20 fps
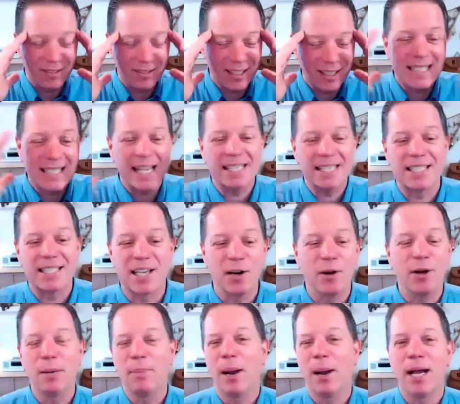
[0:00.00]
is that
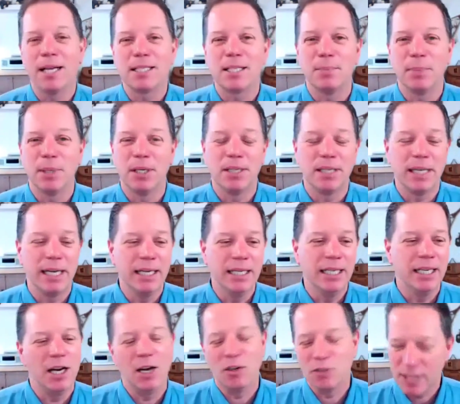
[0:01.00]
scary possibility, and
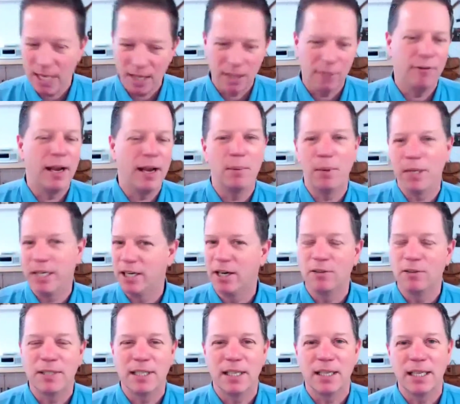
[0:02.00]
you don't tell the family, you
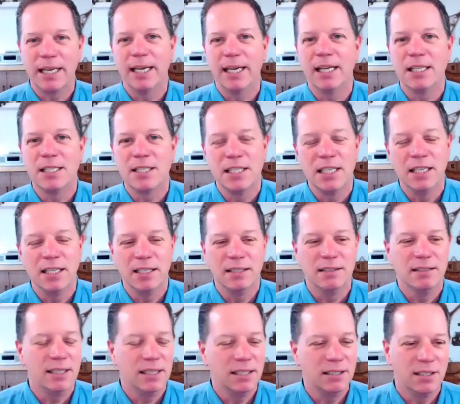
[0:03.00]
don't tell the kids, you
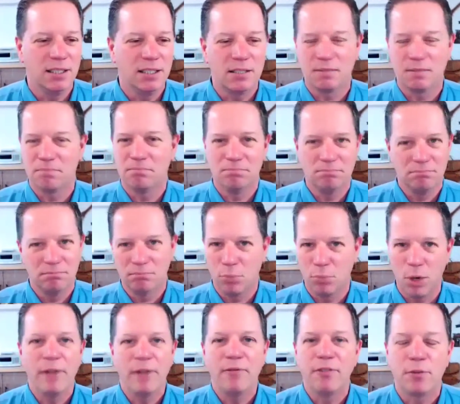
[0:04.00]
just
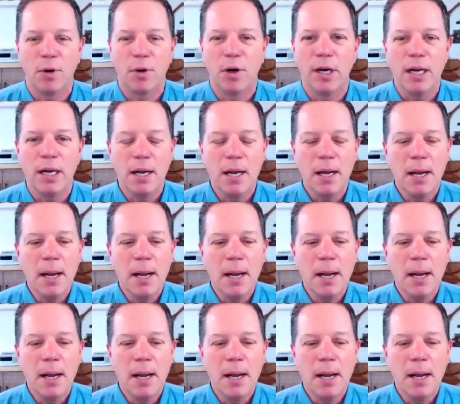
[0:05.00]
brave through it.